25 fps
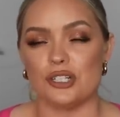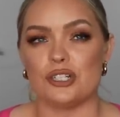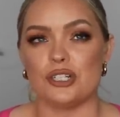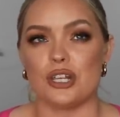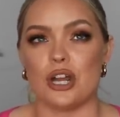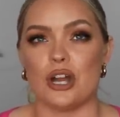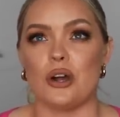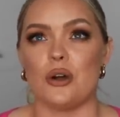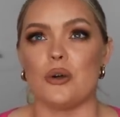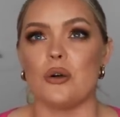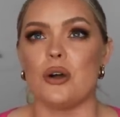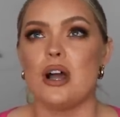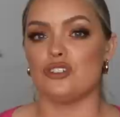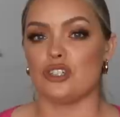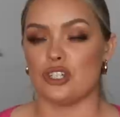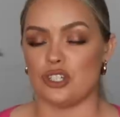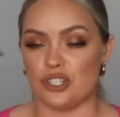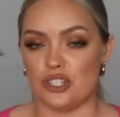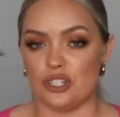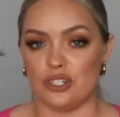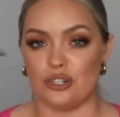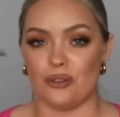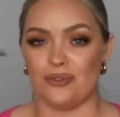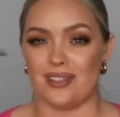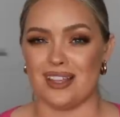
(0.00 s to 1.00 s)
So
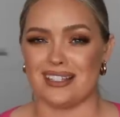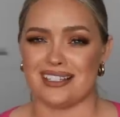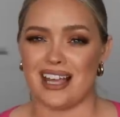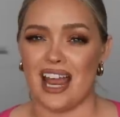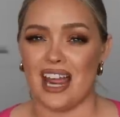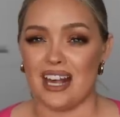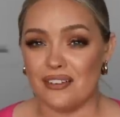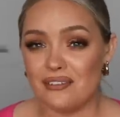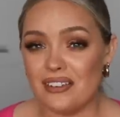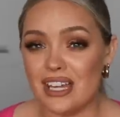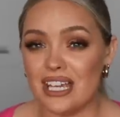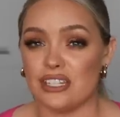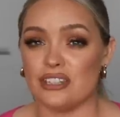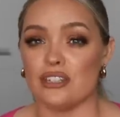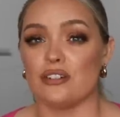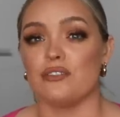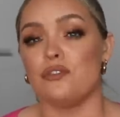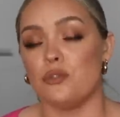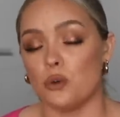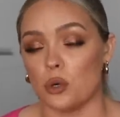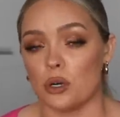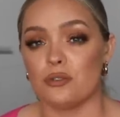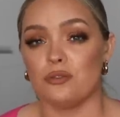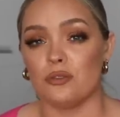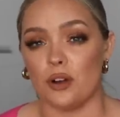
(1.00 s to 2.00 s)
just, you know, that's kind of like at the
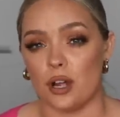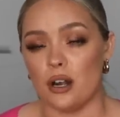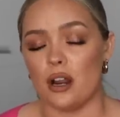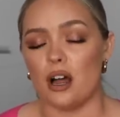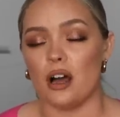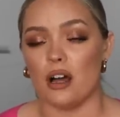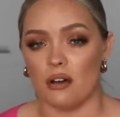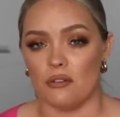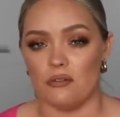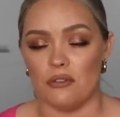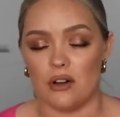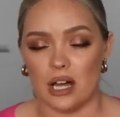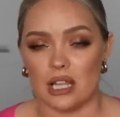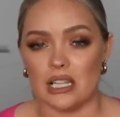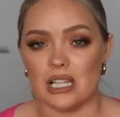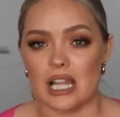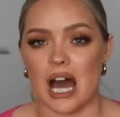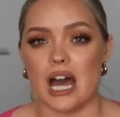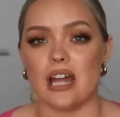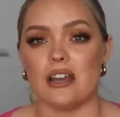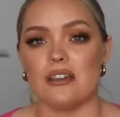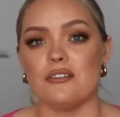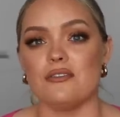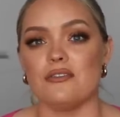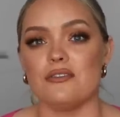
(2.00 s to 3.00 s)
forefront of a
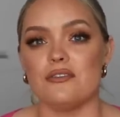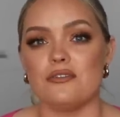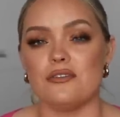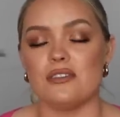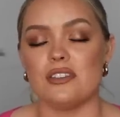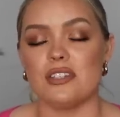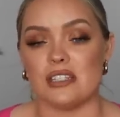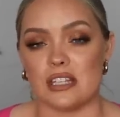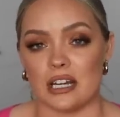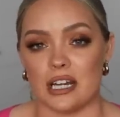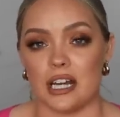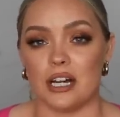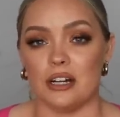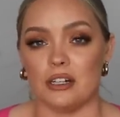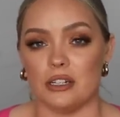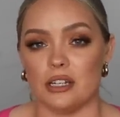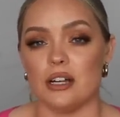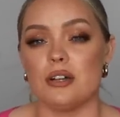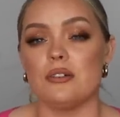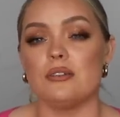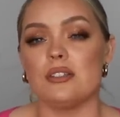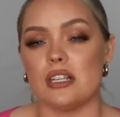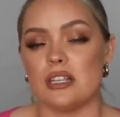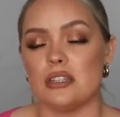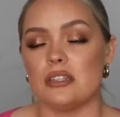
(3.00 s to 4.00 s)
lot of
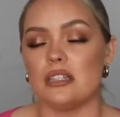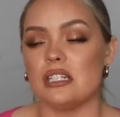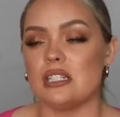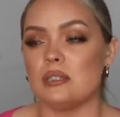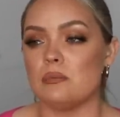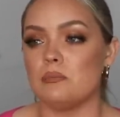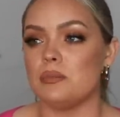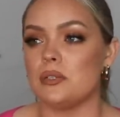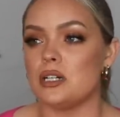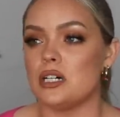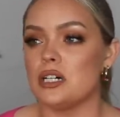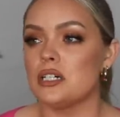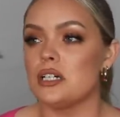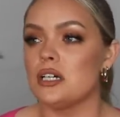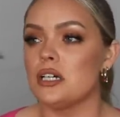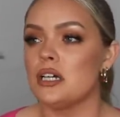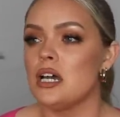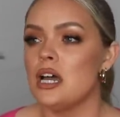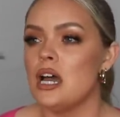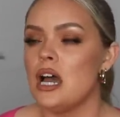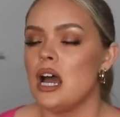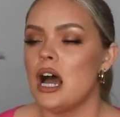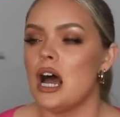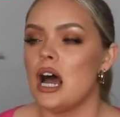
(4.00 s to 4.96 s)
scenarios in this book.